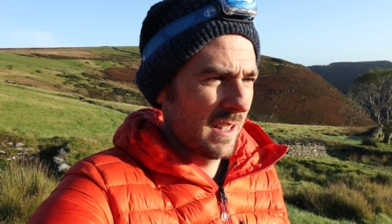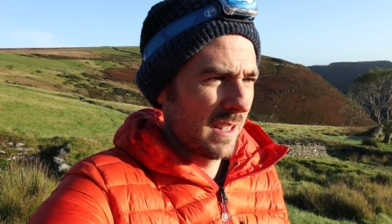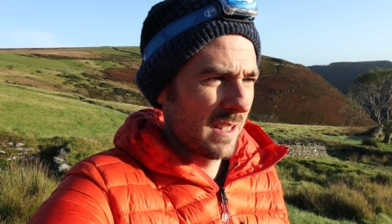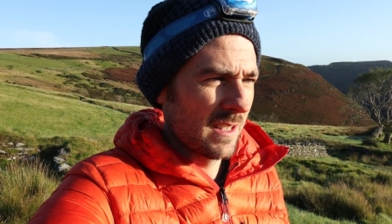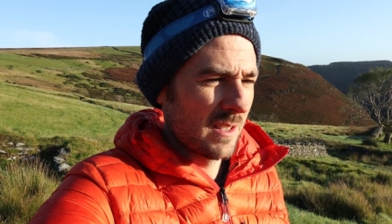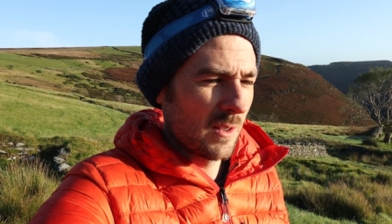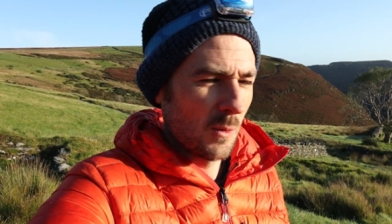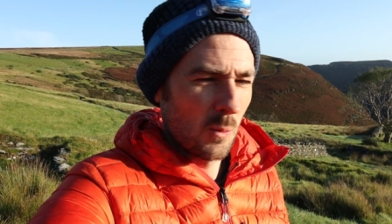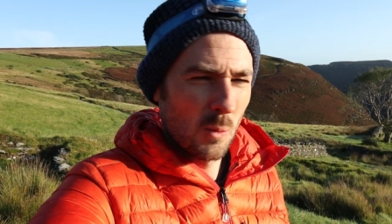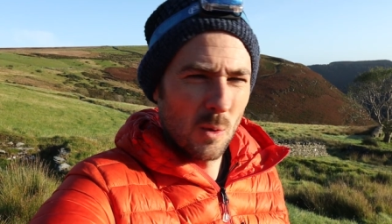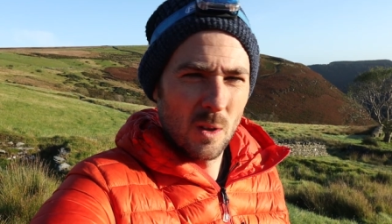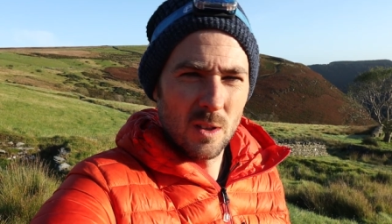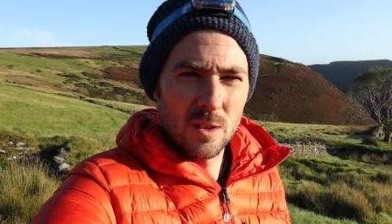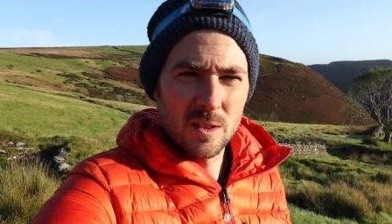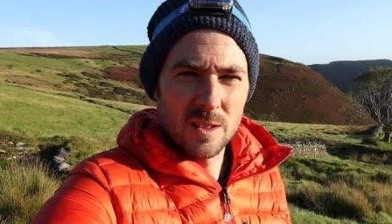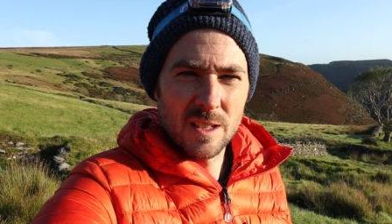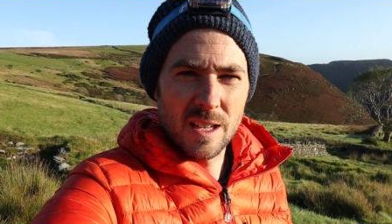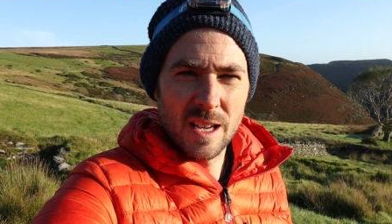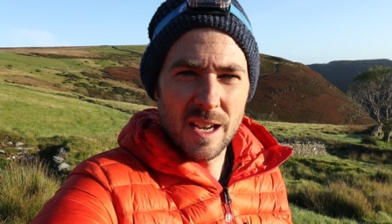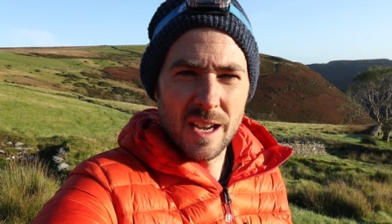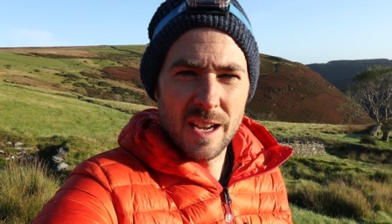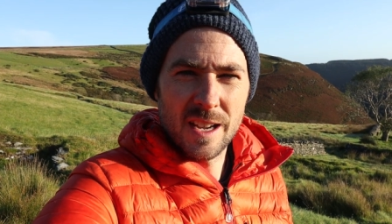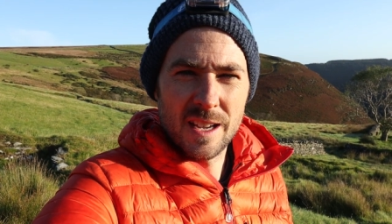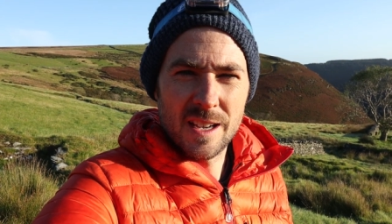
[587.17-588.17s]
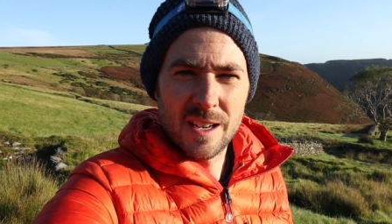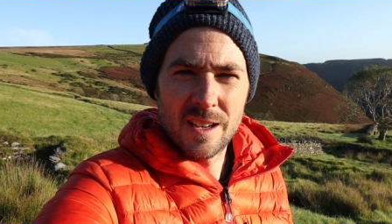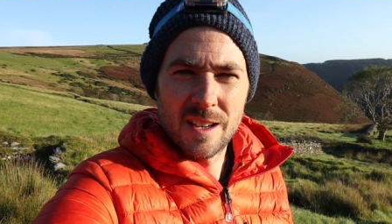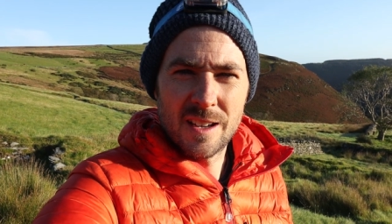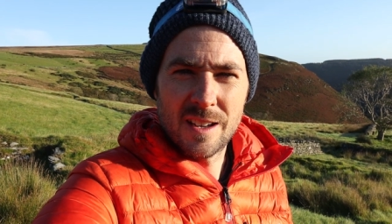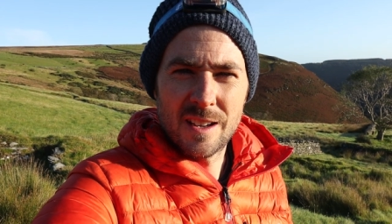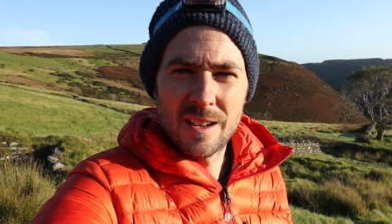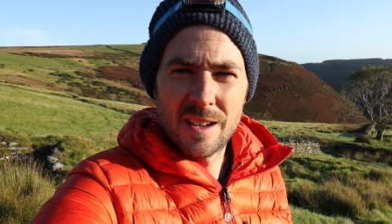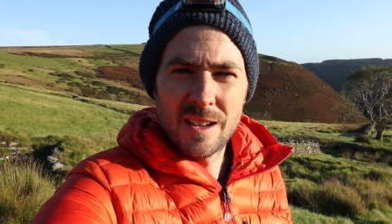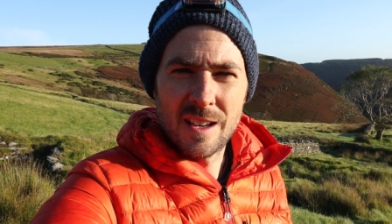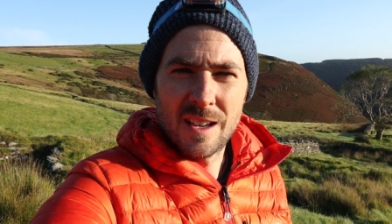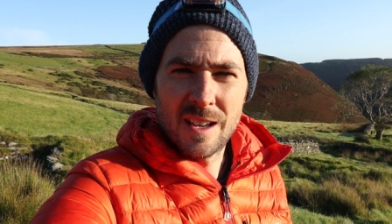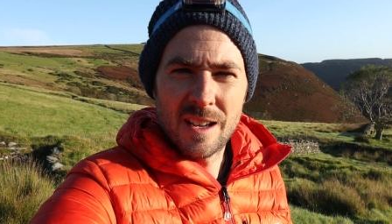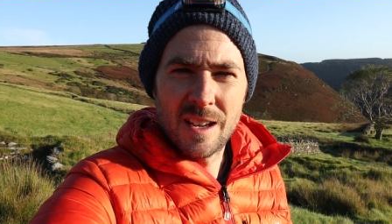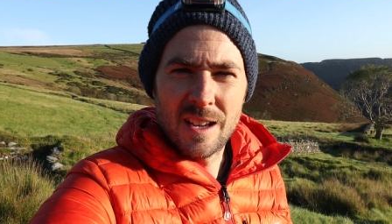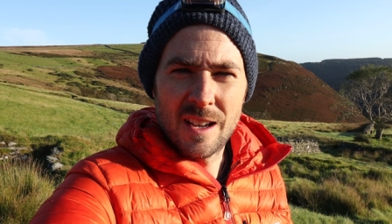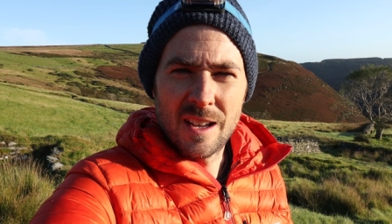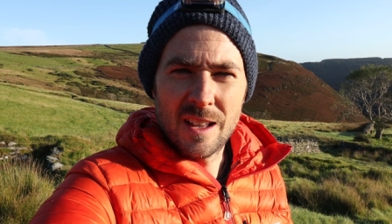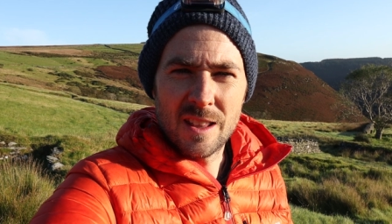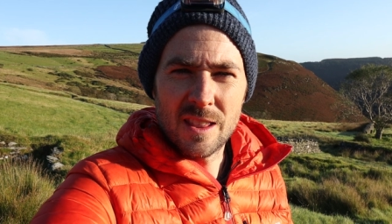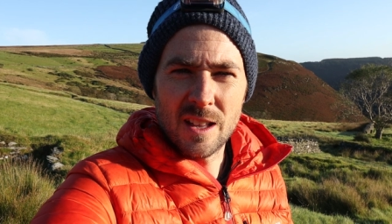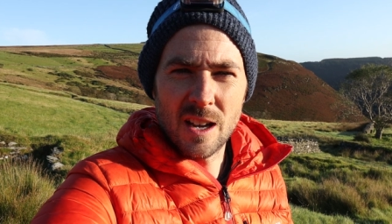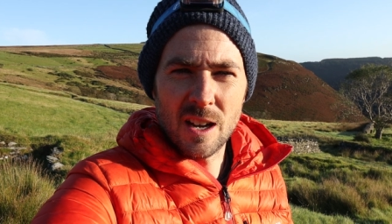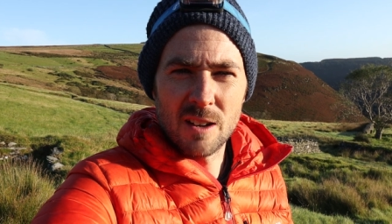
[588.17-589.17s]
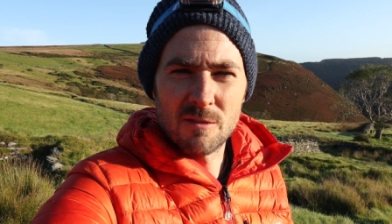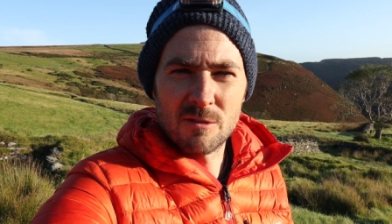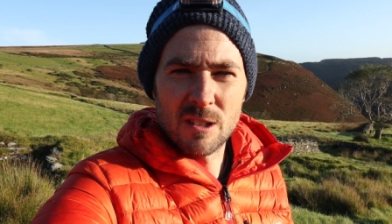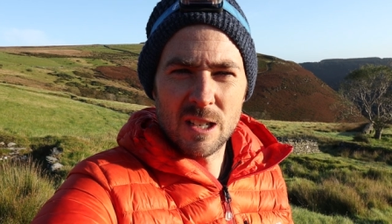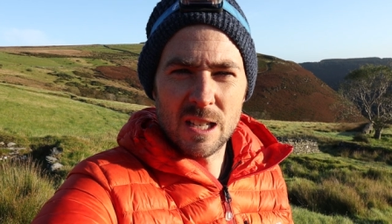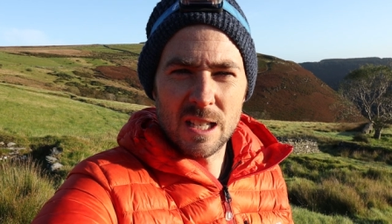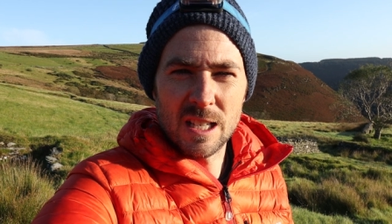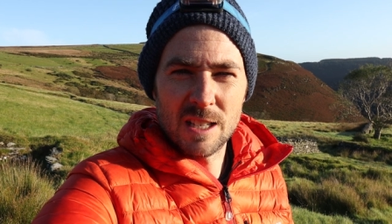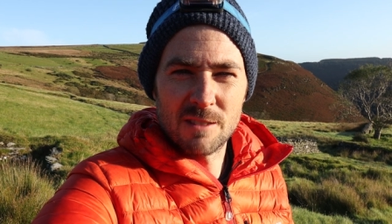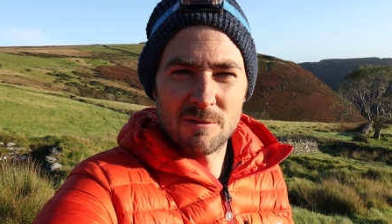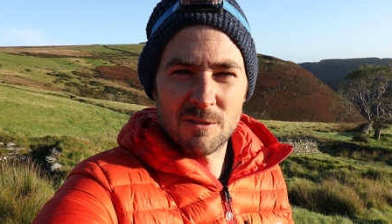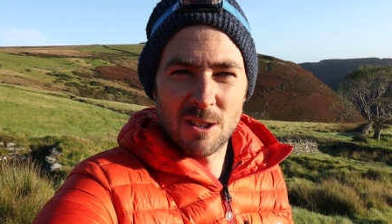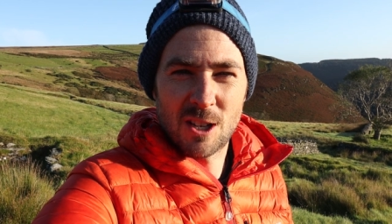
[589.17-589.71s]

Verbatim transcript: is the one day that I really